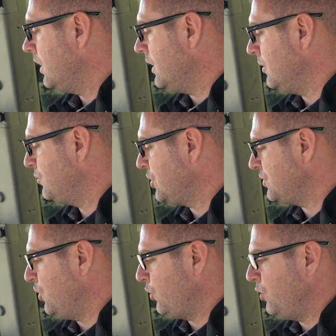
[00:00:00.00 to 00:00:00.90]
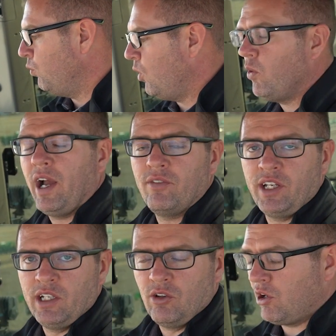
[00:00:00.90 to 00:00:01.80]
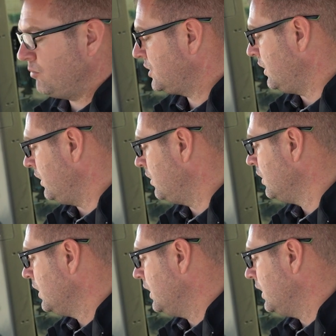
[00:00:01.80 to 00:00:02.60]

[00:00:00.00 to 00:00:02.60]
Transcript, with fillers: Um, just know you won't have any alarms then